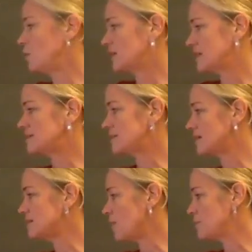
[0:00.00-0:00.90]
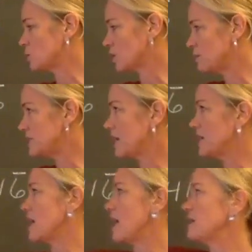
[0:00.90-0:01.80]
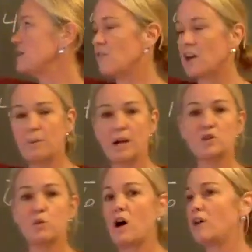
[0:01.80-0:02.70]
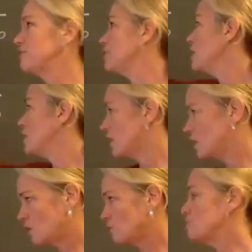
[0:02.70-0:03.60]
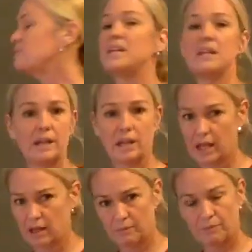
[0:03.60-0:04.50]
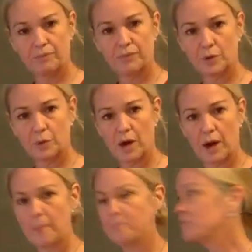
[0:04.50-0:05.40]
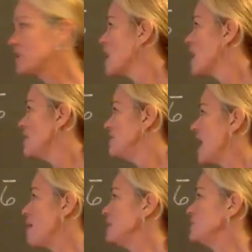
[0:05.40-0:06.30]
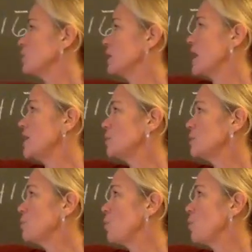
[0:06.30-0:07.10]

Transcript: what this sets up is we're going to be taking 80 divided by 12 repeatedly. Okay? That means we're going to end up with